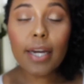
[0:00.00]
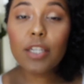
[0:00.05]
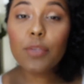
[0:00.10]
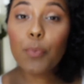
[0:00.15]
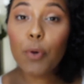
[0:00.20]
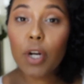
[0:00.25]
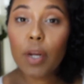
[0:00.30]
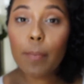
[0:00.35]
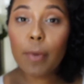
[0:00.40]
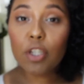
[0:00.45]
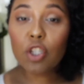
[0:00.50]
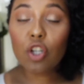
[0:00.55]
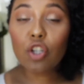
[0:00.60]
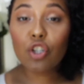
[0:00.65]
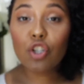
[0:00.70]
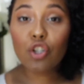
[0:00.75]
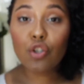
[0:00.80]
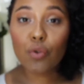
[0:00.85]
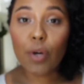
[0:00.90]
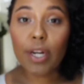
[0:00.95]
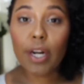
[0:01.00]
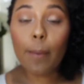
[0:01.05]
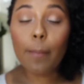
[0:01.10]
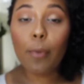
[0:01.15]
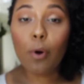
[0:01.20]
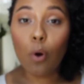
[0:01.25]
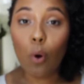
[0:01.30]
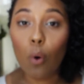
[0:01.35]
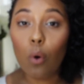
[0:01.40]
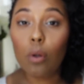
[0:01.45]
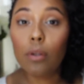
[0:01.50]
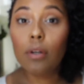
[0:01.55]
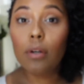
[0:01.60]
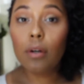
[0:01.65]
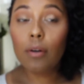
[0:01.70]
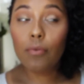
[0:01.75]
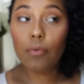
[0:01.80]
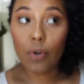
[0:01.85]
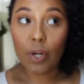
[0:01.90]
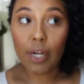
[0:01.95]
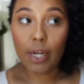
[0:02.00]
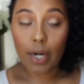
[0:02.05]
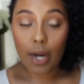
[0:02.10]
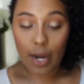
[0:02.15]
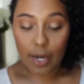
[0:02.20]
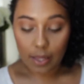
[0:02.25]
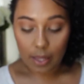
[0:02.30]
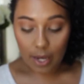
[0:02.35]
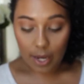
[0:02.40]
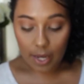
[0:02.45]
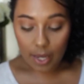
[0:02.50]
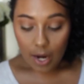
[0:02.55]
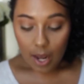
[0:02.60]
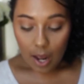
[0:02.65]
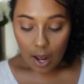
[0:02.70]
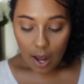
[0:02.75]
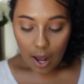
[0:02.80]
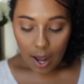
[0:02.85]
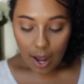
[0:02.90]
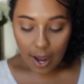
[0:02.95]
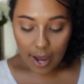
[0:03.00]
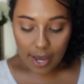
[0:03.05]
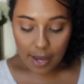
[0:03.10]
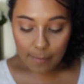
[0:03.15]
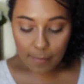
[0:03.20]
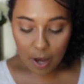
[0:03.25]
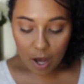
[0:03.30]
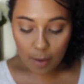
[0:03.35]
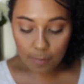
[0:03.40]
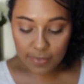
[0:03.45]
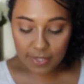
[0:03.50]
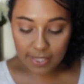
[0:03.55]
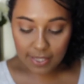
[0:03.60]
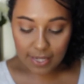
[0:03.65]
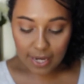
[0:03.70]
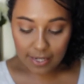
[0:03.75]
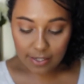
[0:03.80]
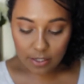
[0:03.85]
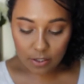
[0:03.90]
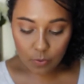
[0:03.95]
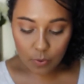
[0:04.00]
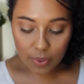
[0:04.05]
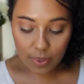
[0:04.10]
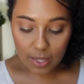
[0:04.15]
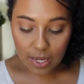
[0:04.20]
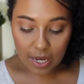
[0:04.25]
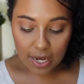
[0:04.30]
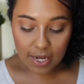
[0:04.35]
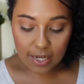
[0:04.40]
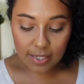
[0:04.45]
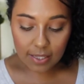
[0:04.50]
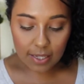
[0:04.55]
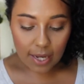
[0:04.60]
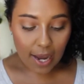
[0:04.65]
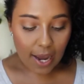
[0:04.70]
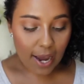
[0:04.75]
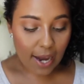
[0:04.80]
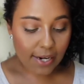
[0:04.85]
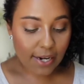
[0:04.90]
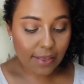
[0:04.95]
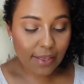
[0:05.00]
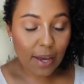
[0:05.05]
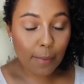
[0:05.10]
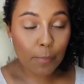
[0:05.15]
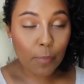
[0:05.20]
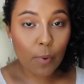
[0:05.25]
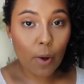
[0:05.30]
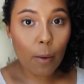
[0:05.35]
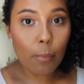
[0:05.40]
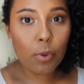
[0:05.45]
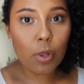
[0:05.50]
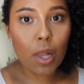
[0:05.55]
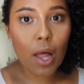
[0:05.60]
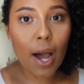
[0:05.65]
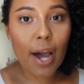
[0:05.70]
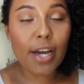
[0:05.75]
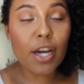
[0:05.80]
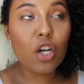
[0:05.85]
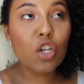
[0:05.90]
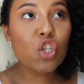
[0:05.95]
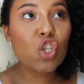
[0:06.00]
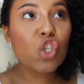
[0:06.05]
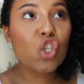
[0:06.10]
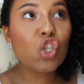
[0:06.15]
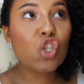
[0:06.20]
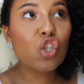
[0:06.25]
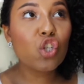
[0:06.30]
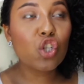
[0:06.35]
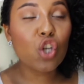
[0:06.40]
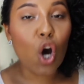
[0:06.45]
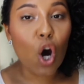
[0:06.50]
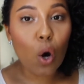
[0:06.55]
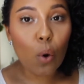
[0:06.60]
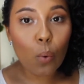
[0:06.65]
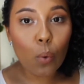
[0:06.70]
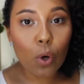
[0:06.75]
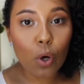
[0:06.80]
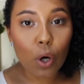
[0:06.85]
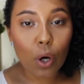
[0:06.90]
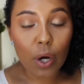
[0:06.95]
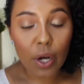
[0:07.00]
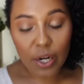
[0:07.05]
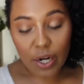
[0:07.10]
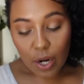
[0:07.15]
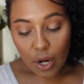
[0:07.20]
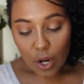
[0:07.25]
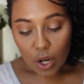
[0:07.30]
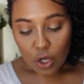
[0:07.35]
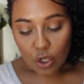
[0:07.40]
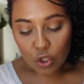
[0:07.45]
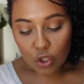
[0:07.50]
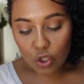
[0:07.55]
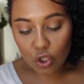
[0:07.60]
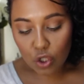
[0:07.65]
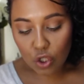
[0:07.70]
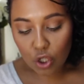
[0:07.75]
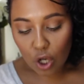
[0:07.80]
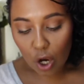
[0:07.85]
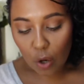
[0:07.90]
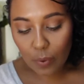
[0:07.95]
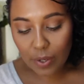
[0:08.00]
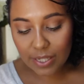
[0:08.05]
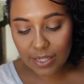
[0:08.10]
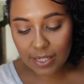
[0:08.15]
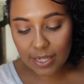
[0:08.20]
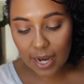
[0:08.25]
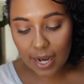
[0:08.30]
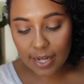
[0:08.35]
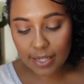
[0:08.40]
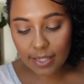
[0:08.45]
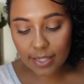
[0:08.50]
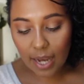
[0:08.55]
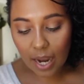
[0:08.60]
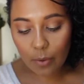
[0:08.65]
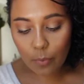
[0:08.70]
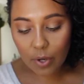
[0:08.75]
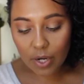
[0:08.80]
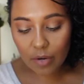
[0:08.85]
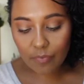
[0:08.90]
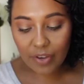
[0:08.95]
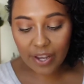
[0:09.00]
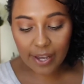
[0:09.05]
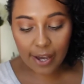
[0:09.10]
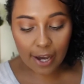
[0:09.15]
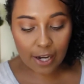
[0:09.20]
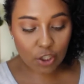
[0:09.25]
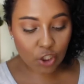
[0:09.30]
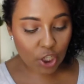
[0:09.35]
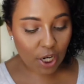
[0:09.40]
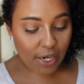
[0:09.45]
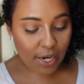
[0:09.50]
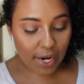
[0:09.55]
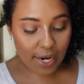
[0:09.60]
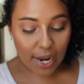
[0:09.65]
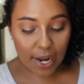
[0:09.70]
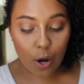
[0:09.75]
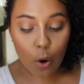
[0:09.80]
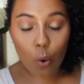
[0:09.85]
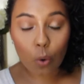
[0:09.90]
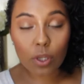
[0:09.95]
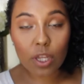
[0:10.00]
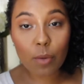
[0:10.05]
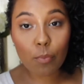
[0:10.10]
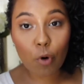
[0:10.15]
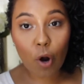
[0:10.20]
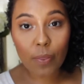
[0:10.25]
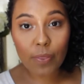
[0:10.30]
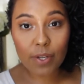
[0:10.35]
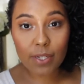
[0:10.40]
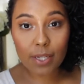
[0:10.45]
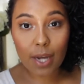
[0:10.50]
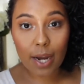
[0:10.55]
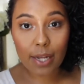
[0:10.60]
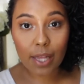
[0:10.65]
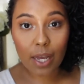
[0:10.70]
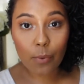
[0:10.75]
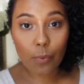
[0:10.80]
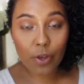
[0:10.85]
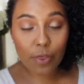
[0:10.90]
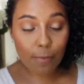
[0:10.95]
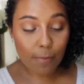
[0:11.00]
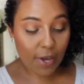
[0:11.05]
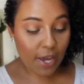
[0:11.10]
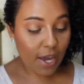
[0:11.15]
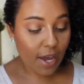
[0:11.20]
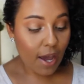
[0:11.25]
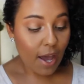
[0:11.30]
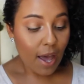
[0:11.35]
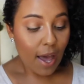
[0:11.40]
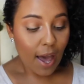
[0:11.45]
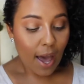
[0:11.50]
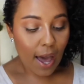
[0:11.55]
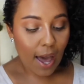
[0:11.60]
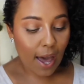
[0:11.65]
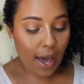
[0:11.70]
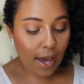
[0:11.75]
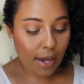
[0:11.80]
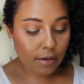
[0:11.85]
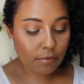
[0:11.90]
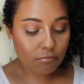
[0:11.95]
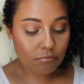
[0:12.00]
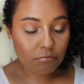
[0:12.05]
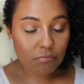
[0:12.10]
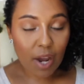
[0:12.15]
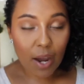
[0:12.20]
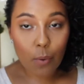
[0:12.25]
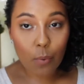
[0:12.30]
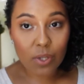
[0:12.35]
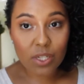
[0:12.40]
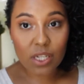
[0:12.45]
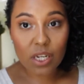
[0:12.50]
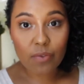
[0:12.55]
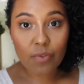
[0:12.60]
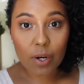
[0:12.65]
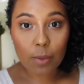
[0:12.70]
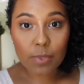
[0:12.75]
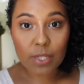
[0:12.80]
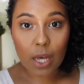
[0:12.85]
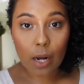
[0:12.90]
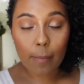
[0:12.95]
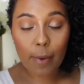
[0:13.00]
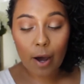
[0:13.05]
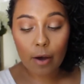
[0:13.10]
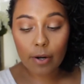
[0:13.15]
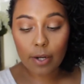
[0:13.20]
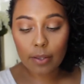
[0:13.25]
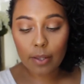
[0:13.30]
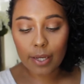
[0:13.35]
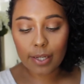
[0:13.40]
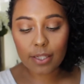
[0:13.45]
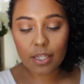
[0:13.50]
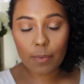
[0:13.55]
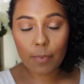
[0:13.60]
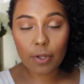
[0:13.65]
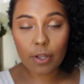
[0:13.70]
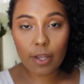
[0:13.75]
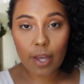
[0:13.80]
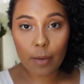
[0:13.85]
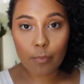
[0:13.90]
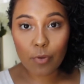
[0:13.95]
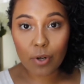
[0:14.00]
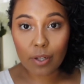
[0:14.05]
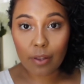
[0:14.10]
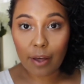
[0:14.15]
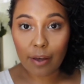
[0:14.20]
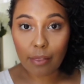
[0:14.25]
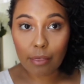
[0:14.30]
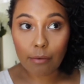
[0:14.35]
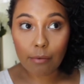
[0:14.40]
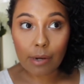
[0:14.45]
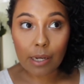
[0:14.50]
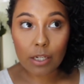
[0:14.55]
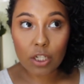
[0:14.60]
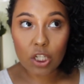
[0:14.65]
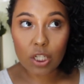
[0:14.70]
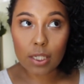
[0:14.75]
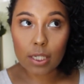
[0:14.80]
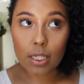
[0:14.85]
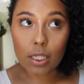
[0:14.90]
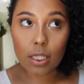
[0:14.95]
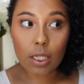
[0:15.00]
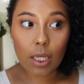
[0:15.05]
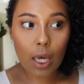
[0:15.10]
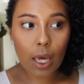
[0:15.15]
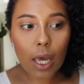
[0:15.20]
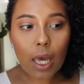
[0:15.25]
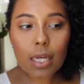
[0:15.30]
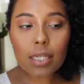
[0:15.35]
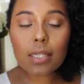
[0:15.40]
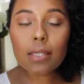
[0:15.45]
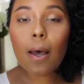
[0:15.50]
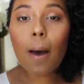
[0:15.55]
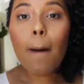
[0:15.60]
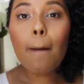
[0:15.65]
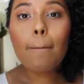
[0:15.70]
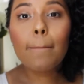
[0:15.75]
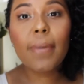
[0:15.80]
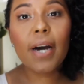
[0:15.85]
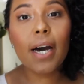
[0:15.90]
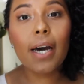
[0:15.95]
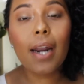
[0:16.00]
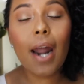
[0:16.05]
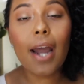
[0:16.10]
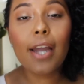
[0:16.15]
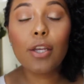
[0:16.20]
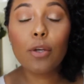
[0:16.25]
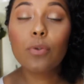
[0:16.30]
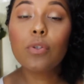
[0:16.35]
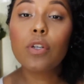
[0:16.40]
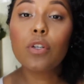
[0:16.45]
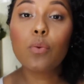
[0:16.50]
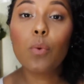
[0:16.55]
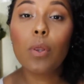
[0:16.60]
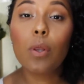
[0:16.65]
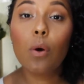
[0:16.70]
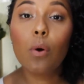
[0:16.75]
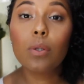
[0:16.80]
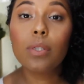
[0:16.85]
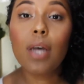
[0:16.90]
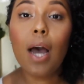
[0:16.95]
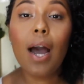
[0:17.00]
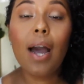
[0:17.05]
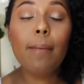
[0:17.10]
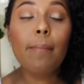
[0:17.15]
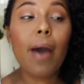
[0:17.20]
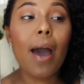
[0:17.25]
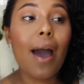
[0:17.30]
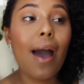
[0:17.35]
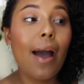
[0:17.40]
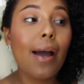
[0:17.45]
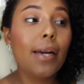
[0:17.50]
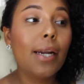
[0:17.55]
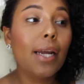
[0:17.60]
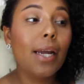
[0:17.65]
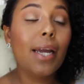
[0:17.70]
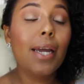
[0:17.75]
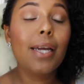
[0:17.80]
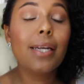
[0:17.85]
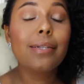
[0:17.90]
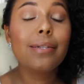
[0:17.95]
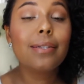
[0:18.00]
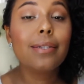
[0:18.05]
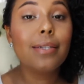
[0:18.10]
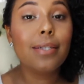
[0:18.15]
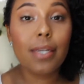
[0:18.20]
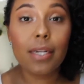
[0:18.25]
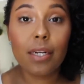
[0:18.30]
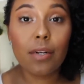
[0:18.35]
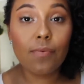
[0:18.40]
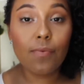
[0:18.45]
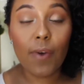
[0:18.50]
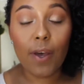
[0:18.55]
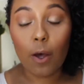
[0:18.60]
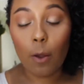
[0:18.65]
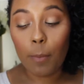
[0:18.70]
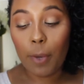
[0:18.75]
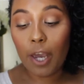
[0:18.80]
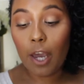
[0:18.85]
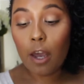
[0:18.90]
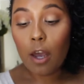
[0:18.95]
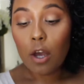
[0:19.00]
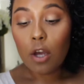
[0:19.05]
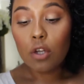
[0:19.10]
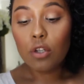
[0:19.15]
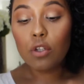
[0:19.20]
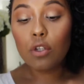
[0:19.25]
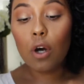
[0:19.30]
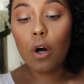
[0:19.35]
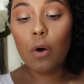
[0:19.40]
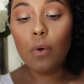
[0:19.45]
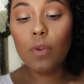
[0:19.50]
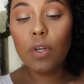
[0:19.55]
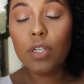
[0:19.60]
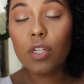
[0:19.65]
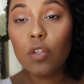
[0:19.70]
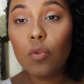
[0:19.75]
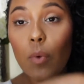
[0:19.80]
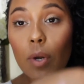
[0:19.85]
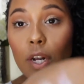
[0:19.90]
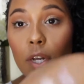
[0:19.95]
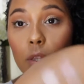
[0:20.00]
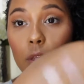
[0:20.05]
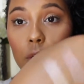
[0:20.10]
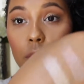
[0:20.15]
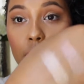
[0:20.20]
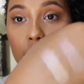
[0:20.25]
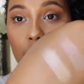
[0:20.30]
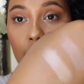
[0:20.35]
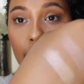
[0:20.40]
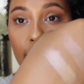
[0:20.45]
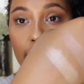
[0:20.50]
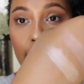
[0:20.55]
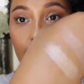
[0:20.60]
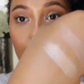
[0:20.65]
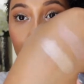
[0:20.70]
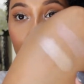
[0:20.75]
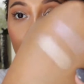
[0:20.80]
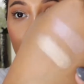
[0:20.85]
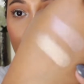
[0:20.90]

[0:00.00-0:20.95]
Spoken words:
is pretty much a straight up gold freaking highlight. I am obsessed with these, and they apply so good, so intense. I went on vacation and I only brought this highlight with me, and I wasn't even upset about it. Like typically I'd bring like 3 just in case, but I used this one the whole time and it didn't fail me. So this is what it looks like. It